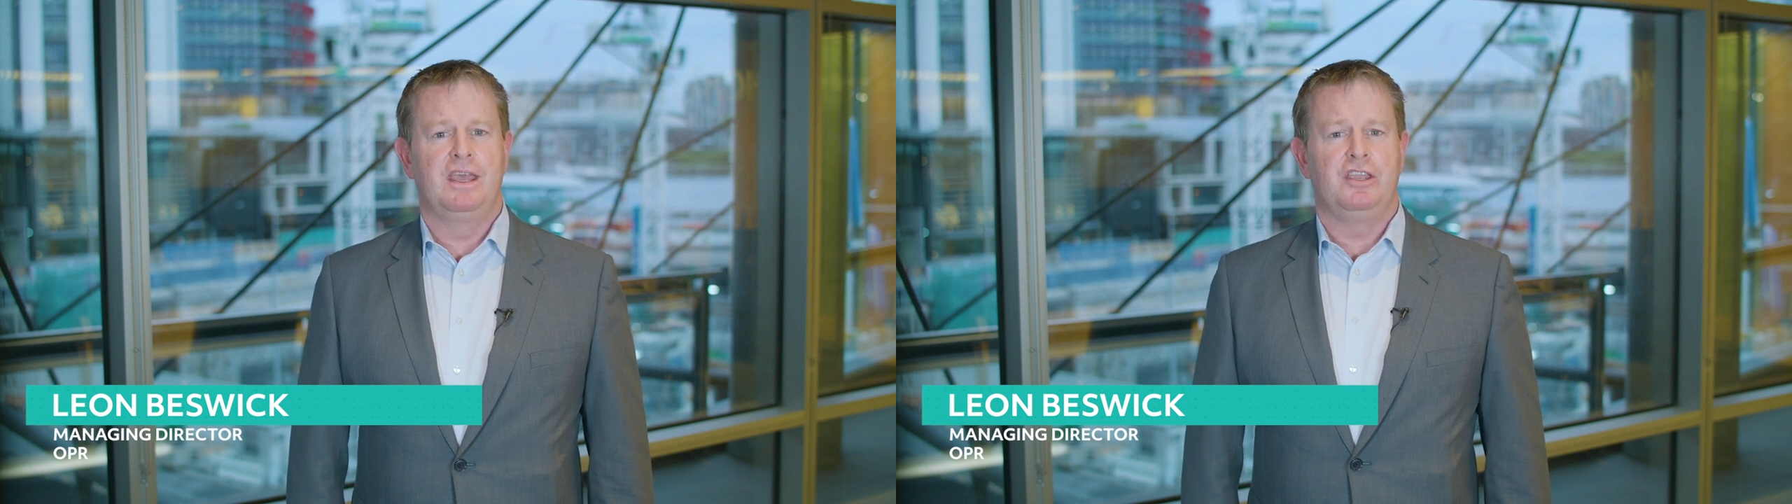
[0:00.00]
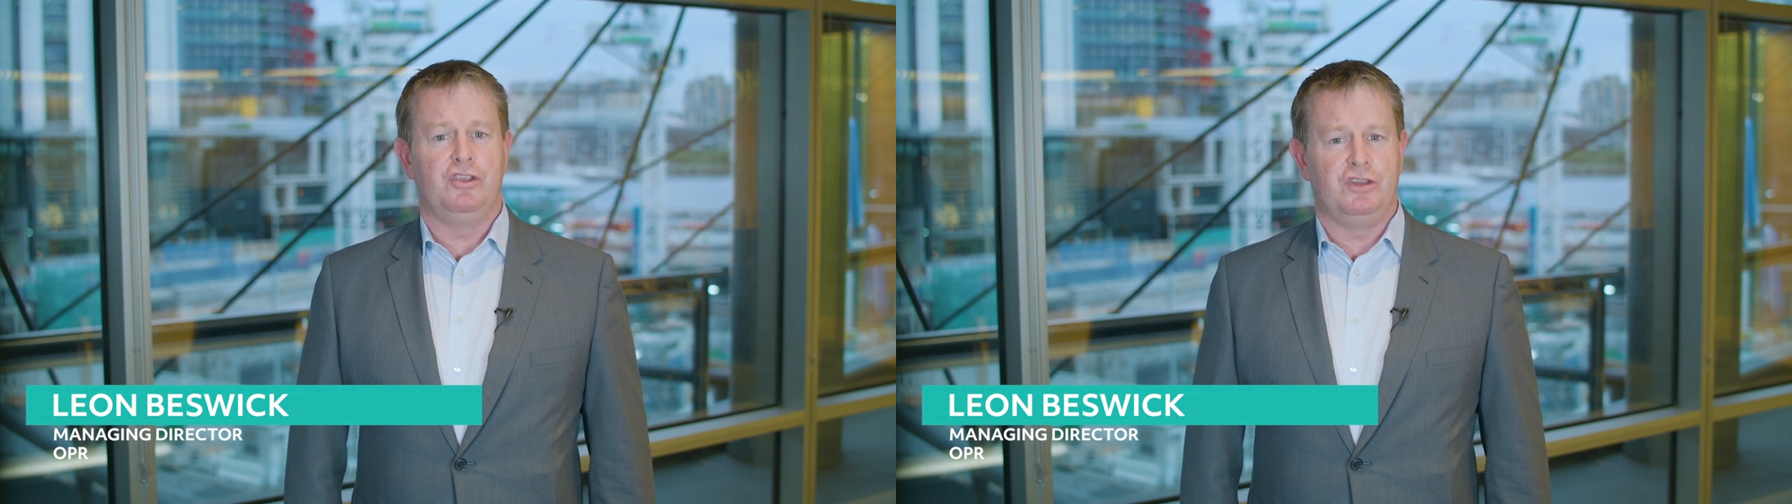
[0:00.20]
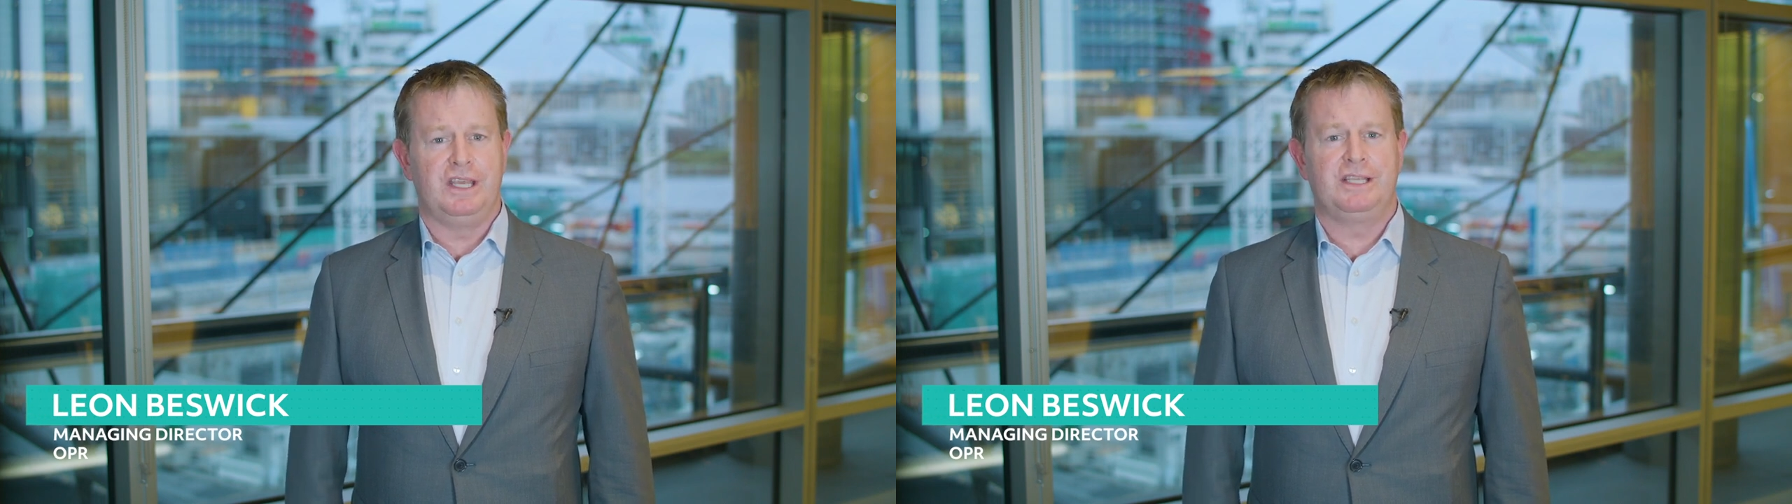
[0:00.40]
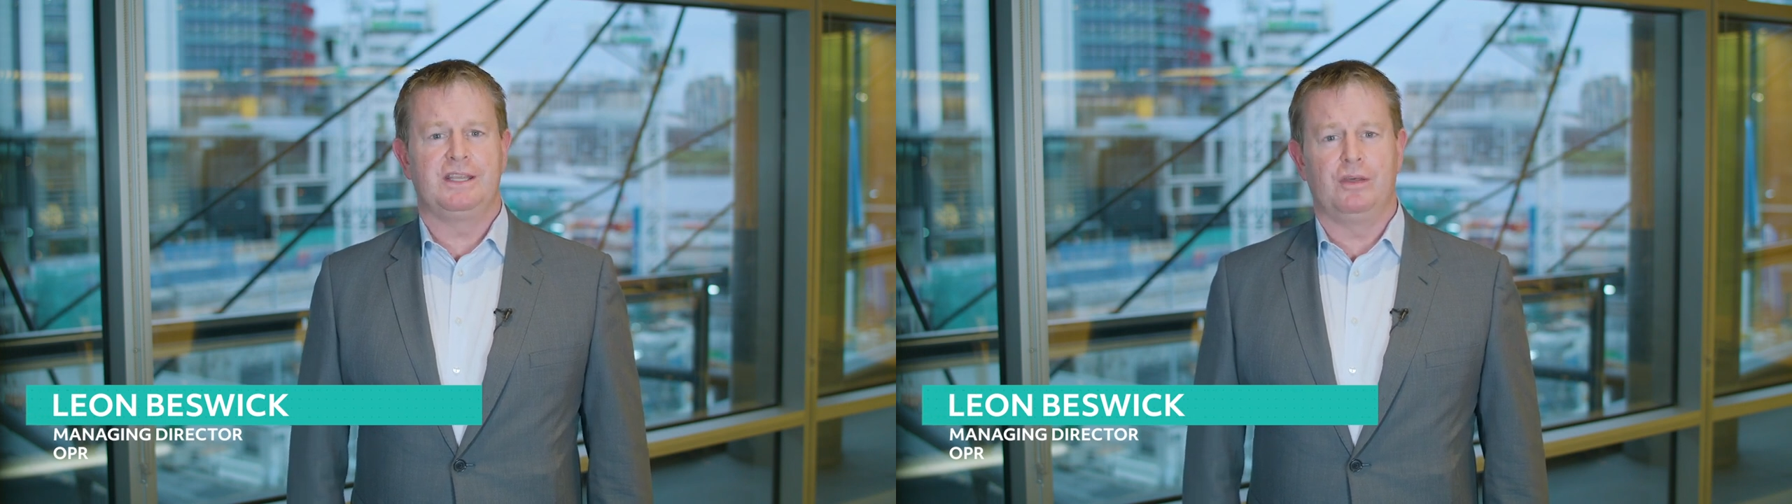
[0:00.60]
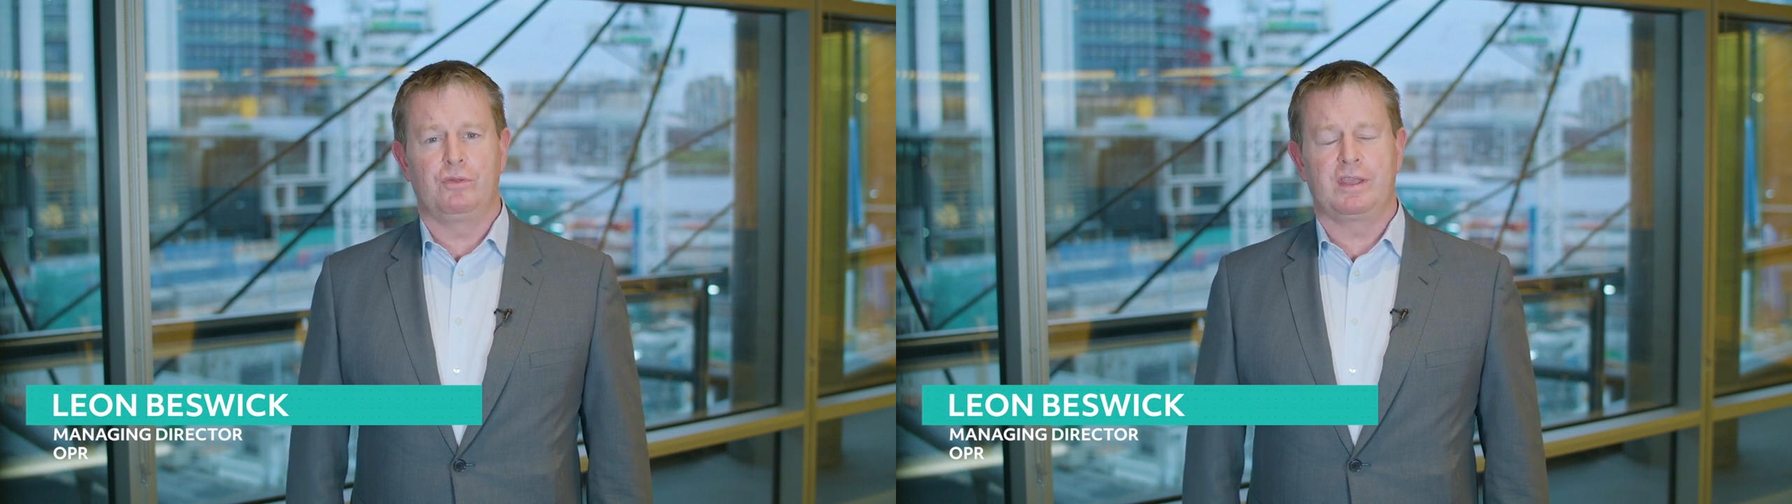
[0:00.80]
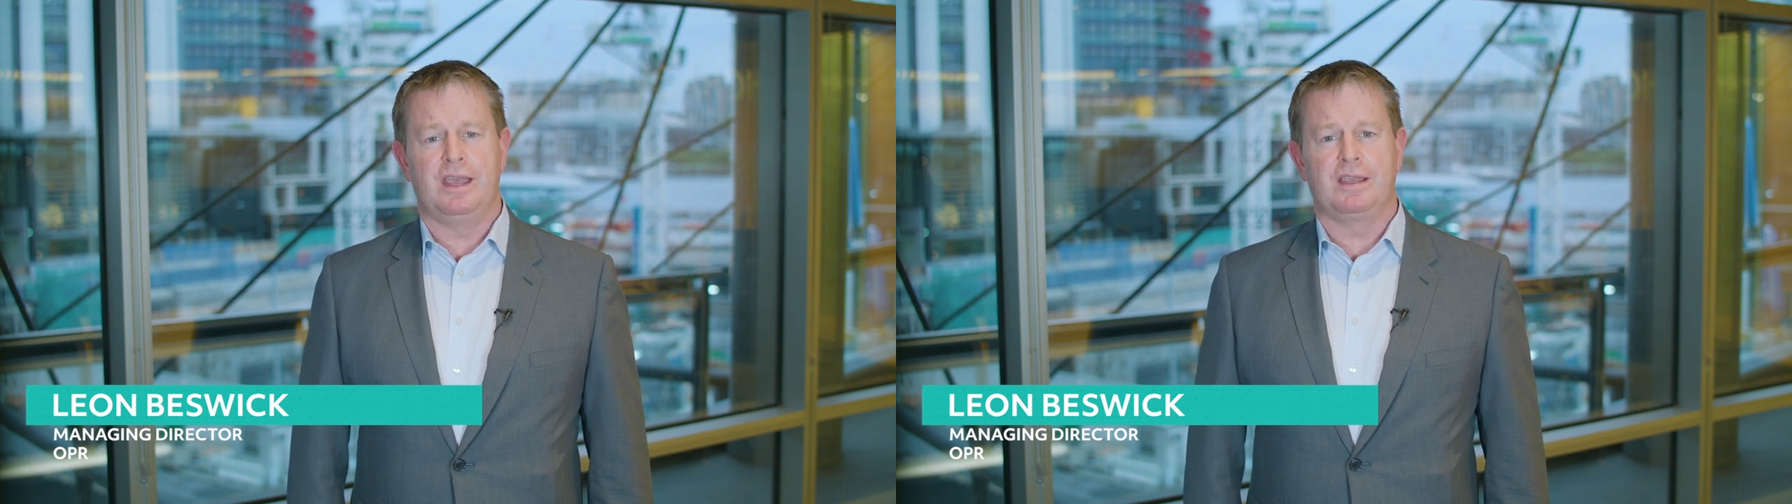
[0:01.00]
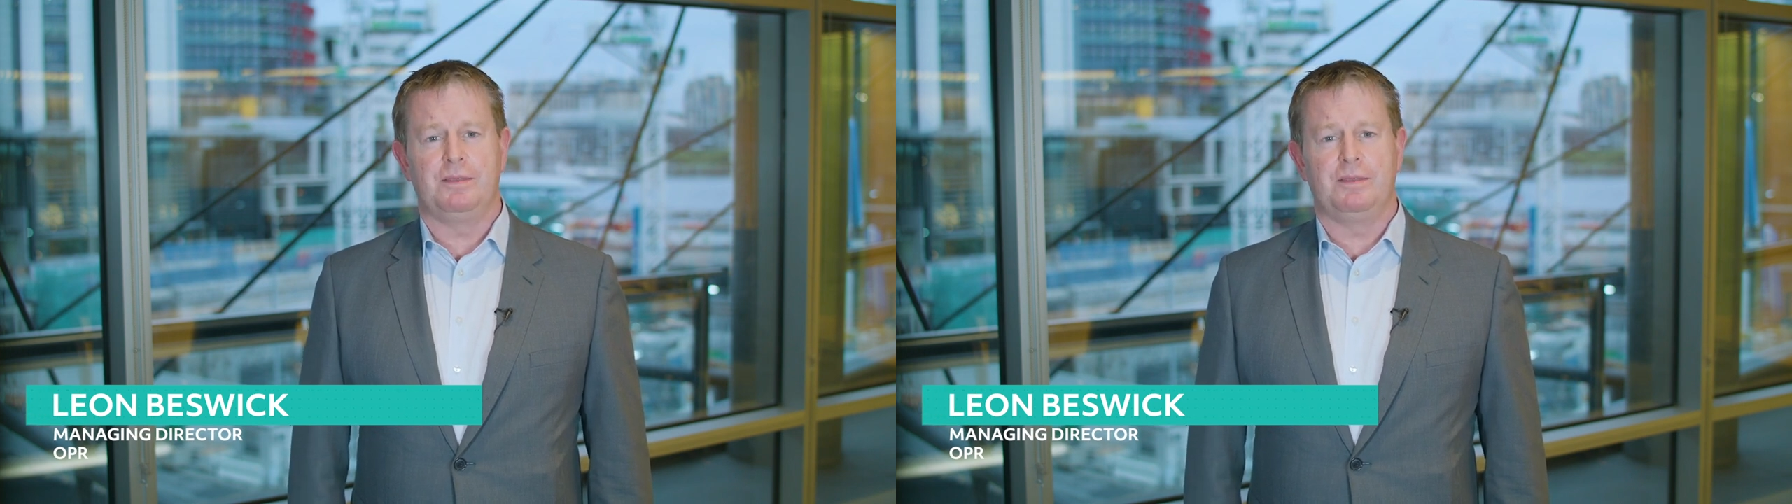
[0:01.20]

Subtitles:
unique to healthcare